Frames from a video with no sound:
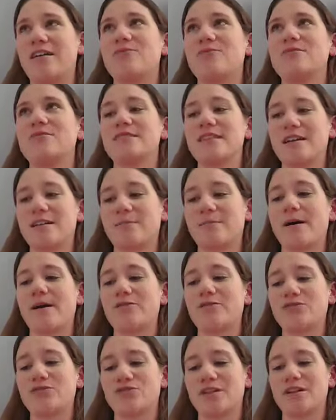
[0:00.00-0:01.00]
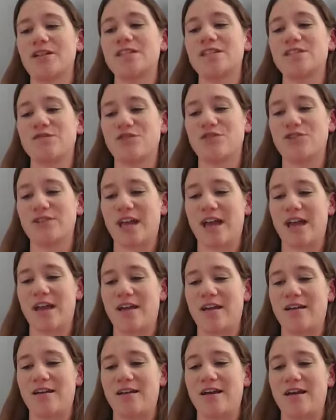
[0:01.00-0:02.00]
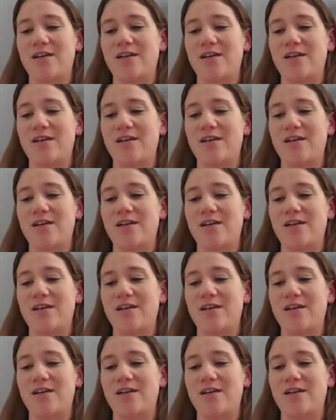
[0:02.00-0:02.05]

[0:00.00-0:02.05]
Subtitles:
it was like about transfer day